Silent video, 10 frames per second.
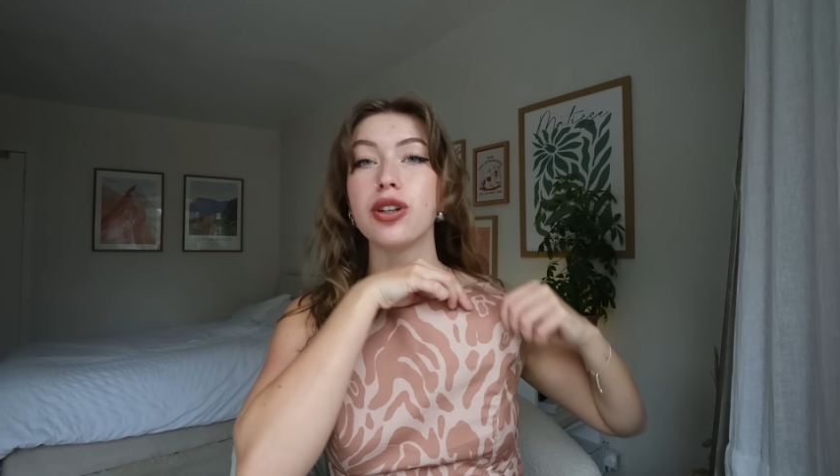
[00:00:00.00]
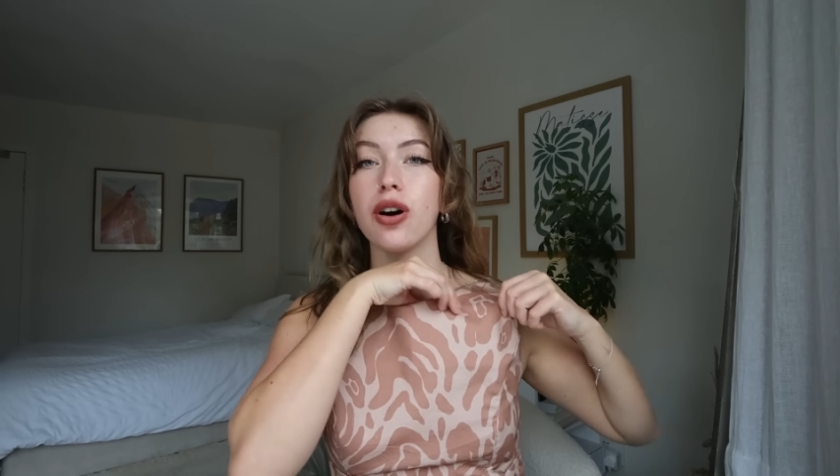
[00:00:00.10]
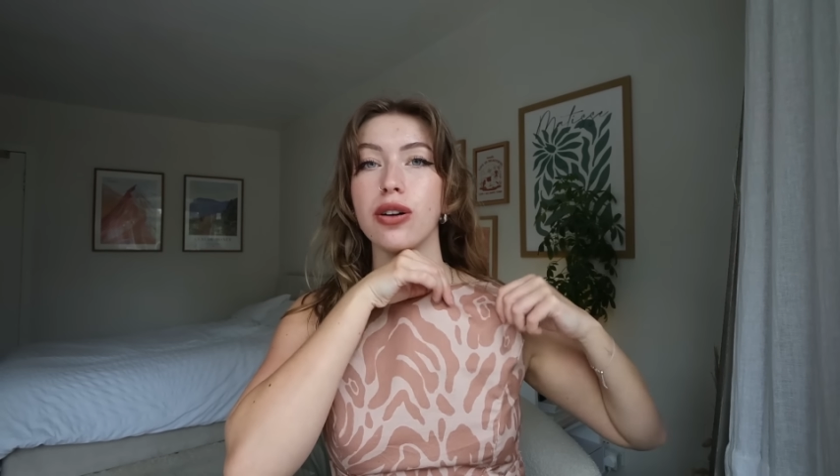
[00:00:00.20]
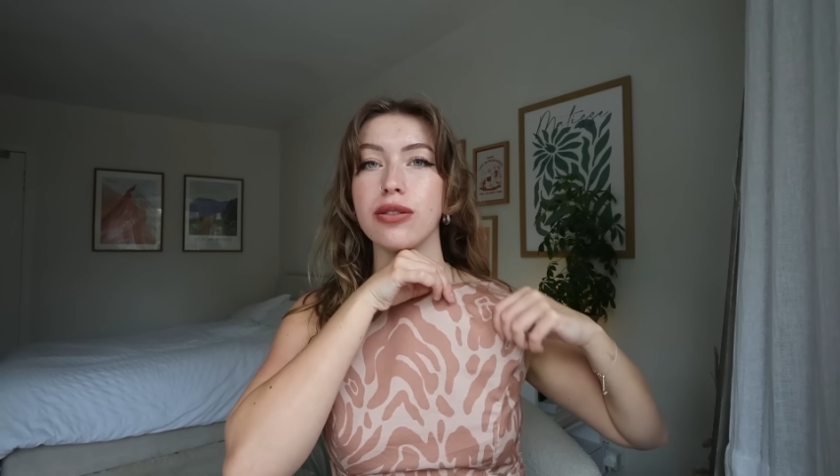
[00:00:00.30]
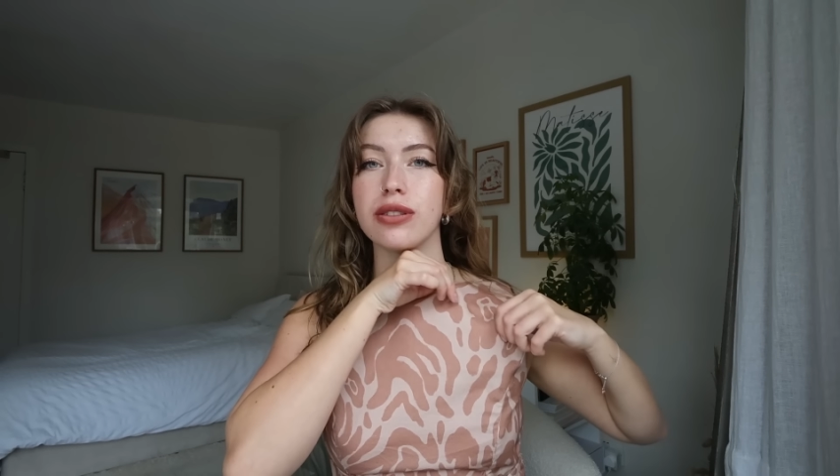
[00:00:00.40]
to
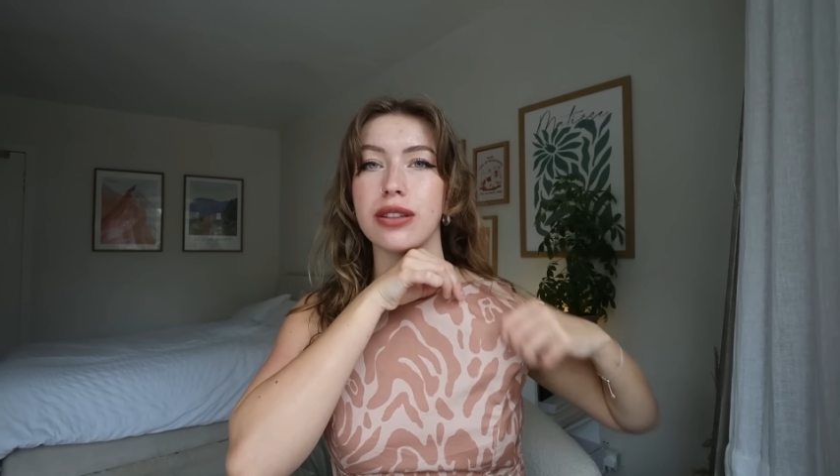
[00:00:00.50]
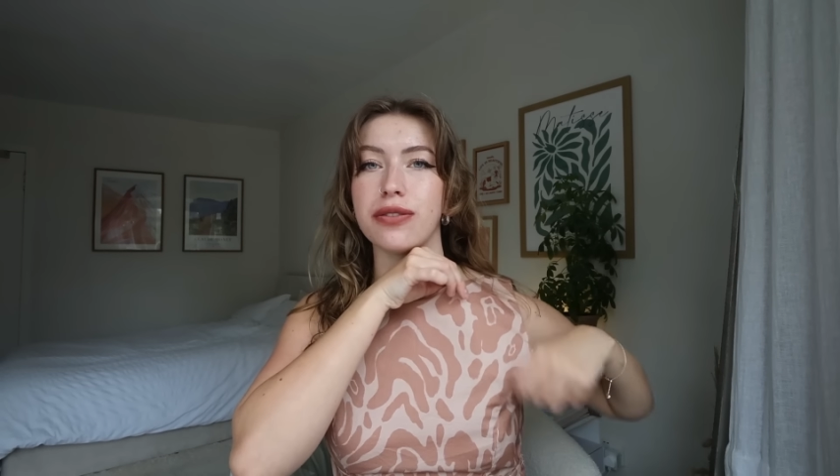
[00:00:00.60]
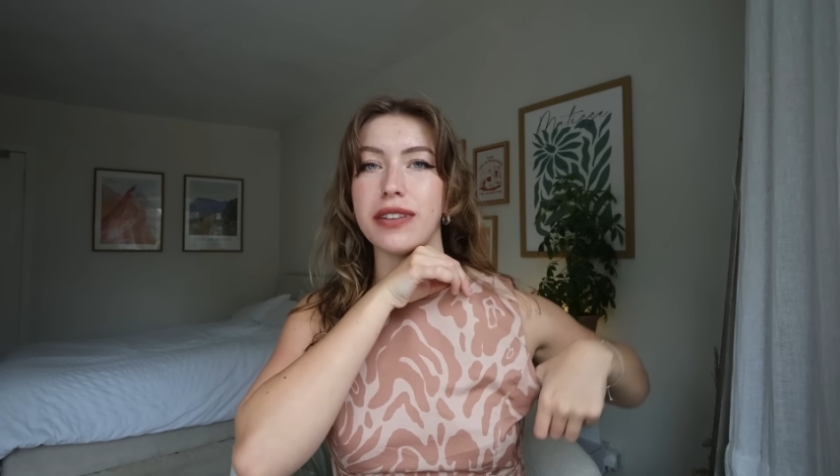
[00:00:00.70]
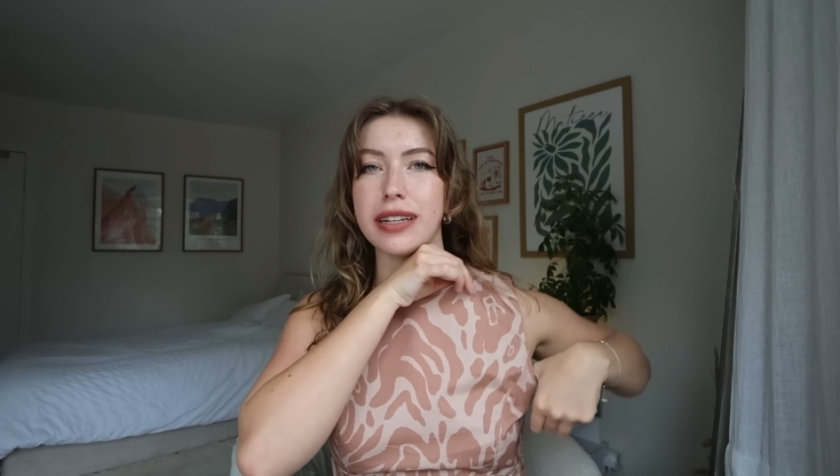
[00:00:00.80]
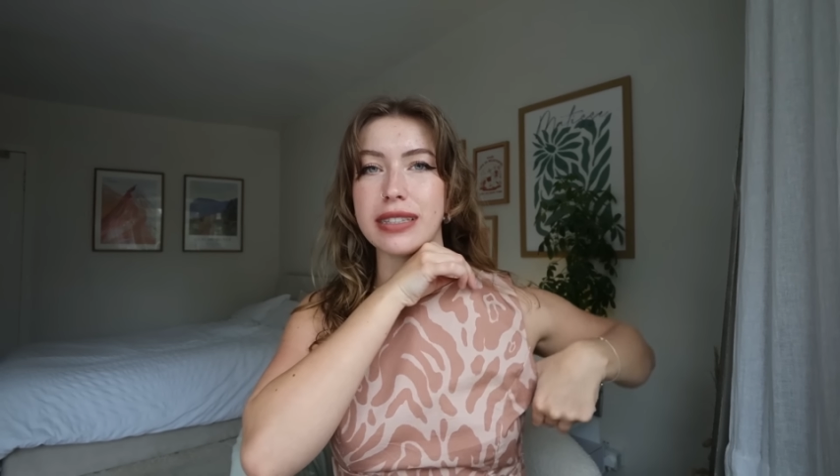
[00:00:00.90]
hold the
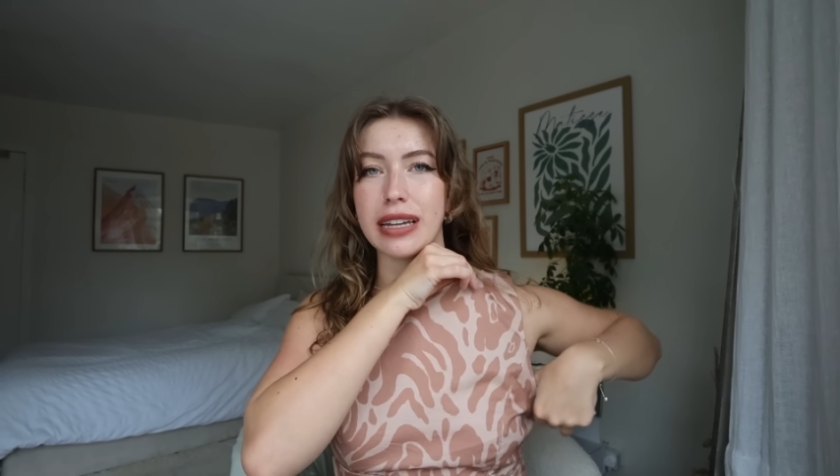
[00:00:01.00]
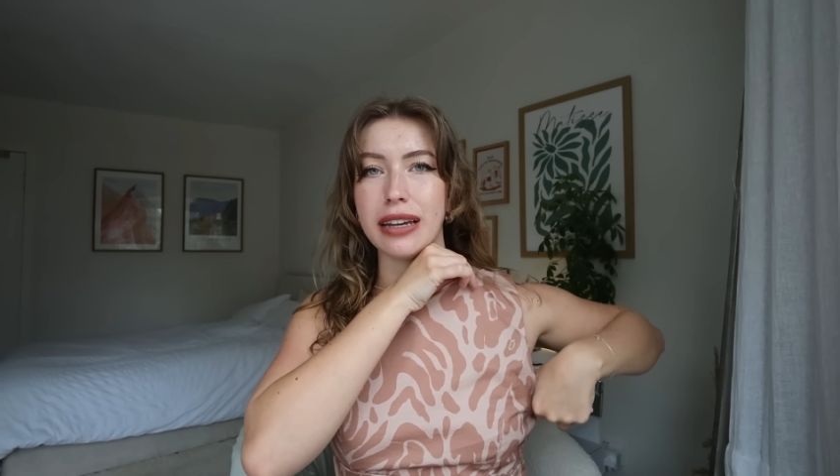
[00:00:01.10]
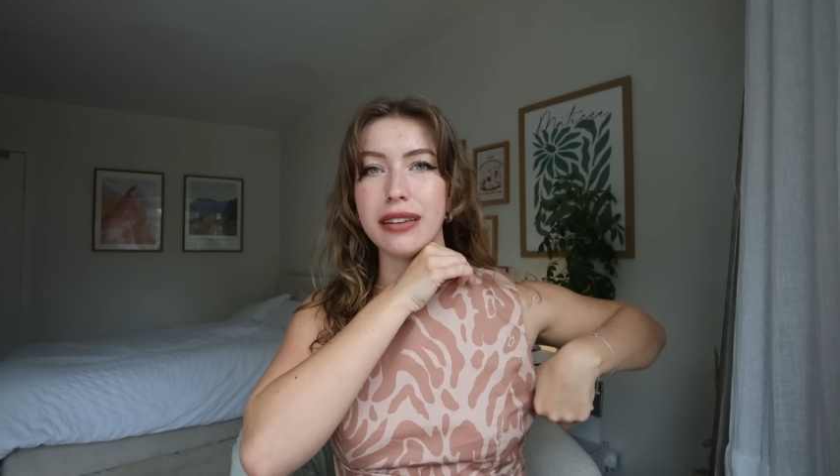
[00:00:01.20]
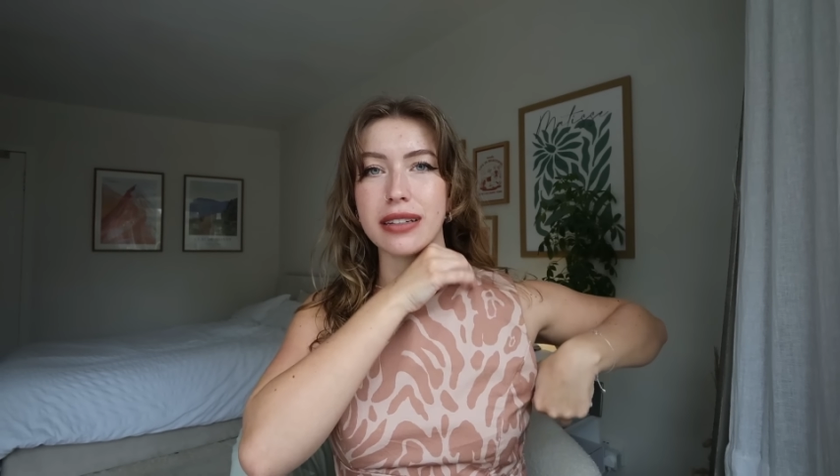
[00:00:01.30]
facing